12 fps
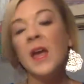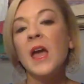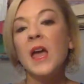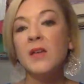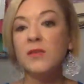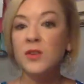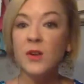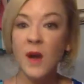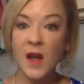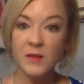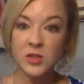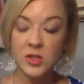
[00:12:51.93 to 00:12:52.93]
If you don't
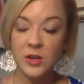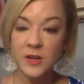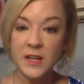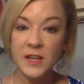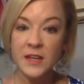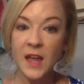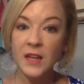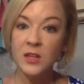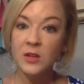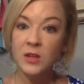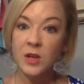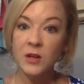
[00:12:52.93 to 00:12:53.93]
have your starter kit yet, you
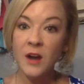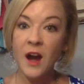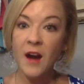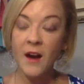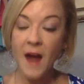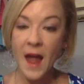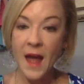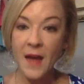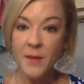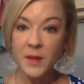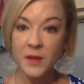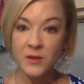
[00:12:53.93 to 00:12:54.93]
can go to our
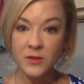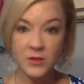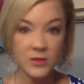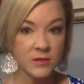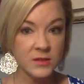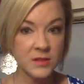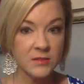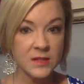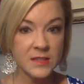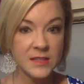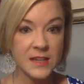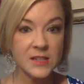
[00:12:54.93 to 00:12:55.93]
app under the New
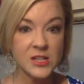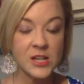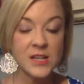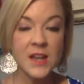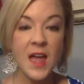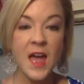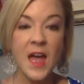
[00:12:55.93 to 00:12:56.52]
Consultant section